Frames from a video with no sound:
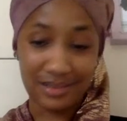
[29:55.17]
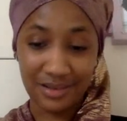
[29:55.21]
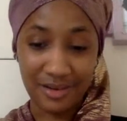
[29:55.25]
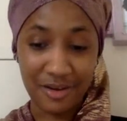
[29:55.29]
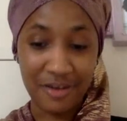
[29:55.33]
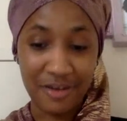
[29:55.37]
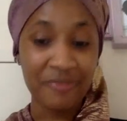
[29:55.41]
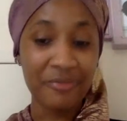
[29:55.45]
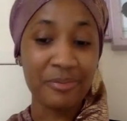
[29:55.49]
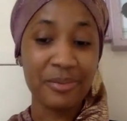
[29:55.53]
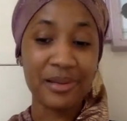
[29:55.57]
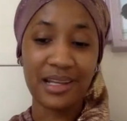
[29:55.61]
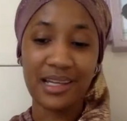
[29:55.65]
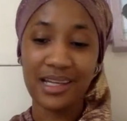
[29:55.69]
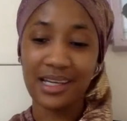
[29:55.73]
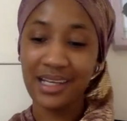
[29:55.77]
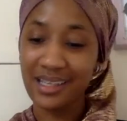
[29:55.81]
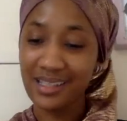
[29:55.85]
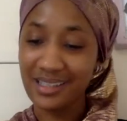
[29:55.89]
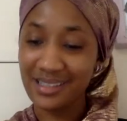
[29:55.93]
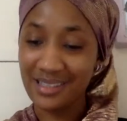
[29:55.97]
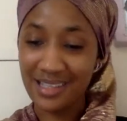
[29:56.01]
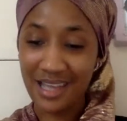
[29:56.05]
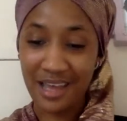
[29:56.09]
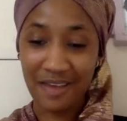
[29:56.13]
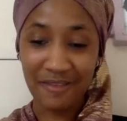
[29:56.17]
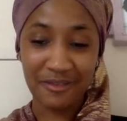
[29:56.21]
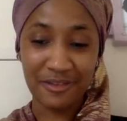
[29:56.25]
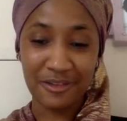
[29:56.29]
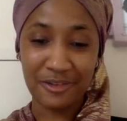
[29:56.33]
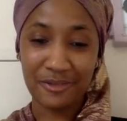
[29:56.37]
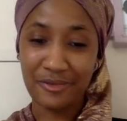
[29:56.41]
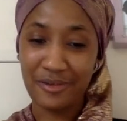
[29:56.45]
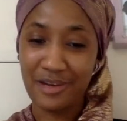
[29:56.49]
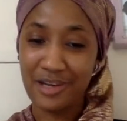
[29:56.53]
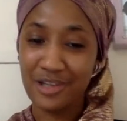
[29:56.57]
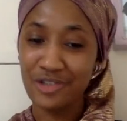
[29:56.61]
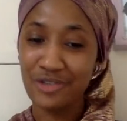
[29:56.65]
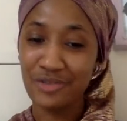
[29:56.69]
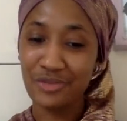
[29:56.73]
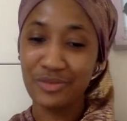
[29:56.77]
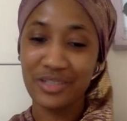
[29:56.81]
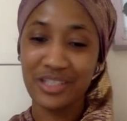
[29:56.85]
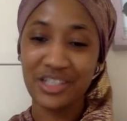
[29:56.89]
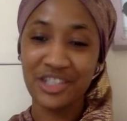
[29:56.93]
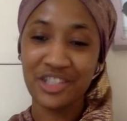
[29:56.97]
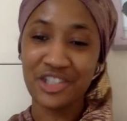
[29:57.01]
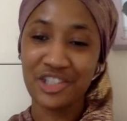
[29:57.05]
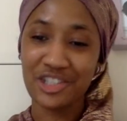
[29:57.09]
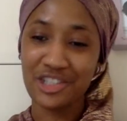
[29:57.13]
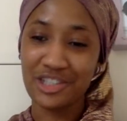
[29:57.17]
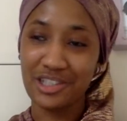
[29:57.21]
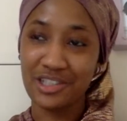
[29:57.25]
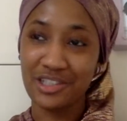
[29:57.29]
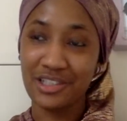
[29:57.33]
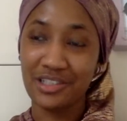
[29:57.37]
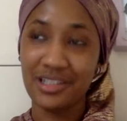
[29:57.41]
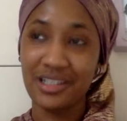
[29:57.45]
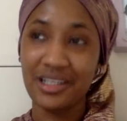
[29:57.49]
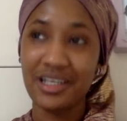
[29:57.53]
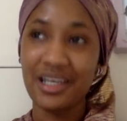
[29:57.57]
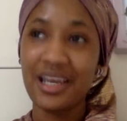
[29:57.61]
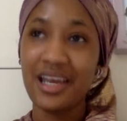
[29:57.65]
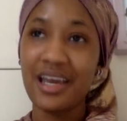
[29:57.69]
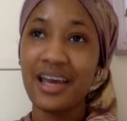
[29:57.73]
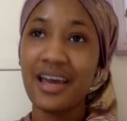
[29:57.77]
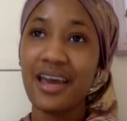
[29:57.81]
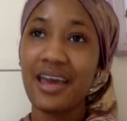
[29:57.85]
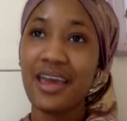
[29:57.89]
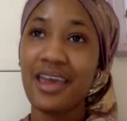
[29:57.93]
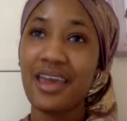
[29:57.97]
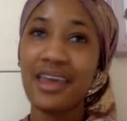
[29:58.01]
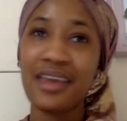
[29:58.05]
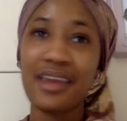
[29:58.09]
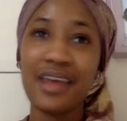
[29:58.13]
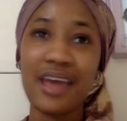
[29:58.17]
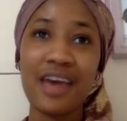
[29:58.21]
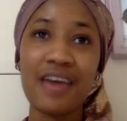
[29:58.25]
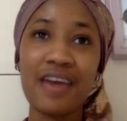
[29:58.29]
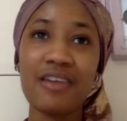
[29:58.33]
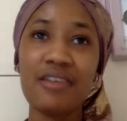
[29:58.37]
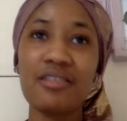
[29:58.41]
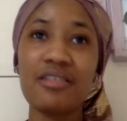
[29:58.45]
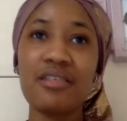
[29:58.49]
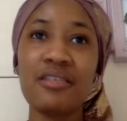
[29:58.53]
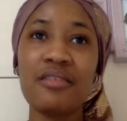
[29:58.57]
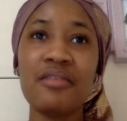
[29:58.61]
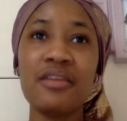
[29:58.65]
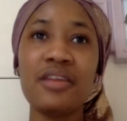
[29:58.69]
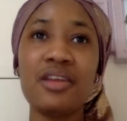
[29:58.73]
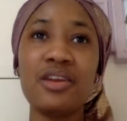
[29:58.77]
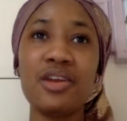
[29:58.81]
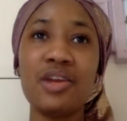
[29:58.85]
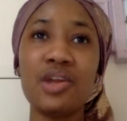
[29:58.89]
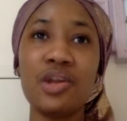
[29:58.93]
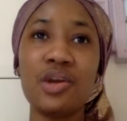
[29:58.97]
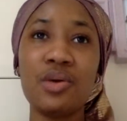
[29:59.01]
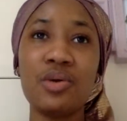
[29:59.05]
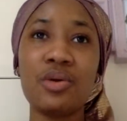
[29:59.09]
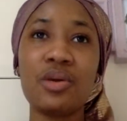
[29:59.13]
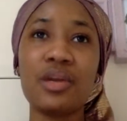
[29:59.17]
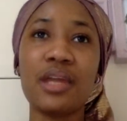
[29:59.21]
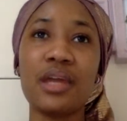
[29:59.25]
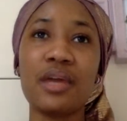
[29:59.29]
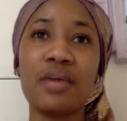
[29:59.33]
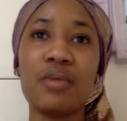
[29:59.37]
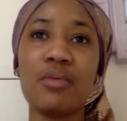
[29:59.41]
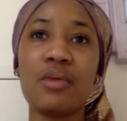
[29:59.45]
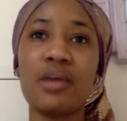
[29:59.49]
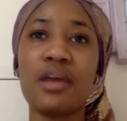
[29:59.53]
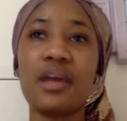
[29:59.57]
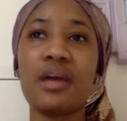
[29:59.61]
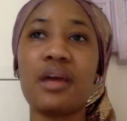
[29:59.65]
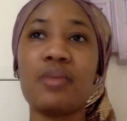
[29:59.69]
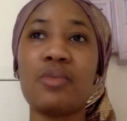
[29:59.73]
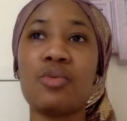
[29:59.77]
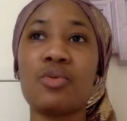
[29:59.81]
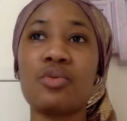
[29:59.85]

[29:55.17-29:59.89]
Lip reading: of plans after graduation, and I don't even know like where I'm